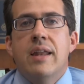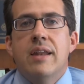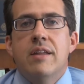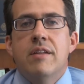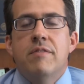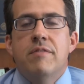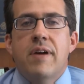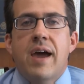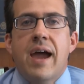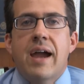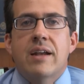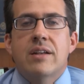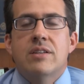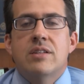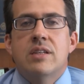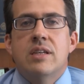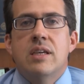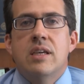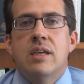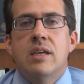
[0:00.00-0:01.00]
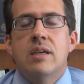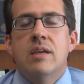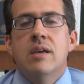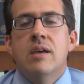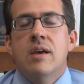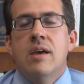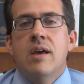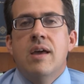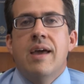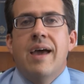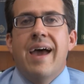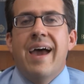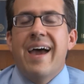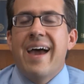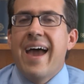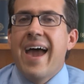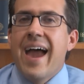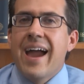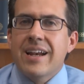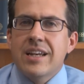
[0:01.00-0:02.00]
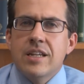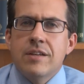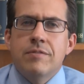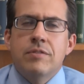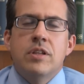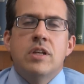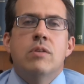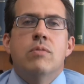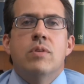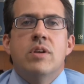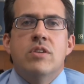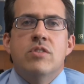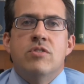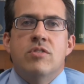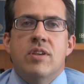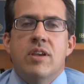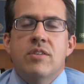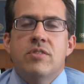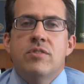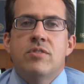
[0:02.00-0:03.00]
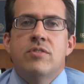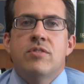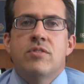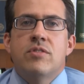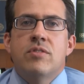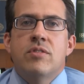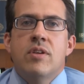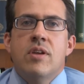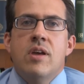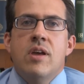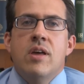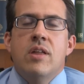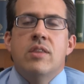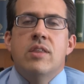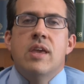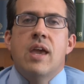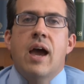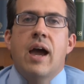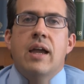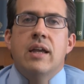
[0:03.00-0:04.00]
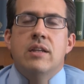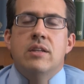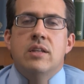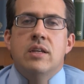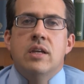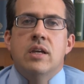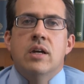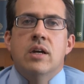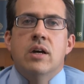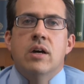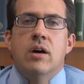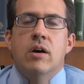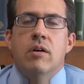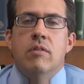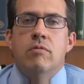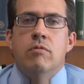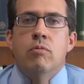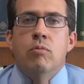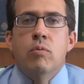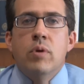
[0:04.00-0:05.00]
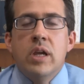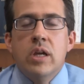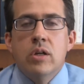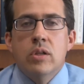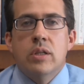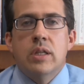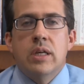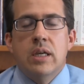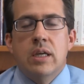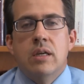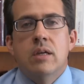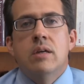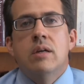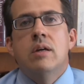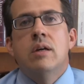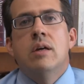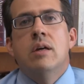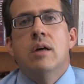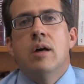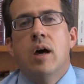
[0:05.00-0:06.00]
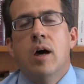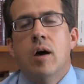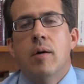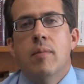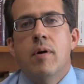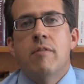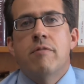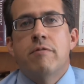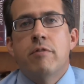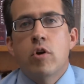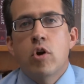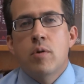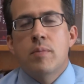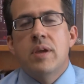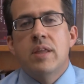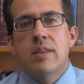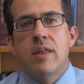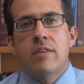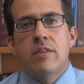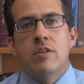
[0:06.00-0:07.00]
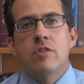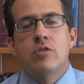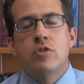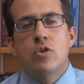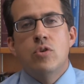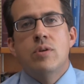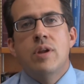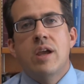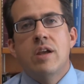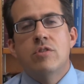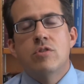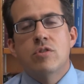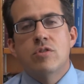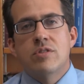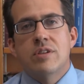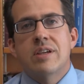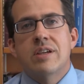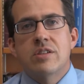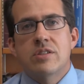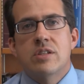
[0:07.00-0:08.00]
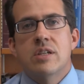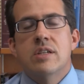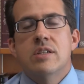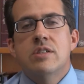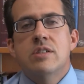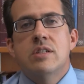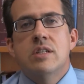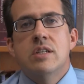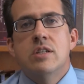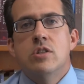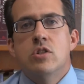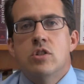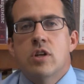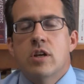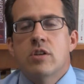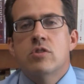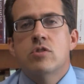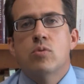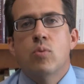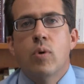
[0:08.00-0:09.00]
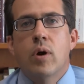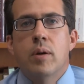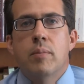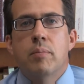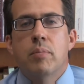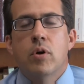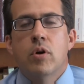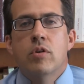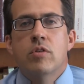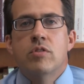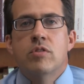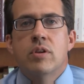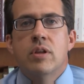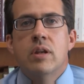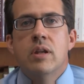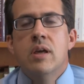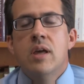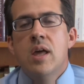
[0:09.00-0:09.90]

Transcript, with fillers: and in fact, he actively resists the idea of really um, affirming that these two natures exist in just one person.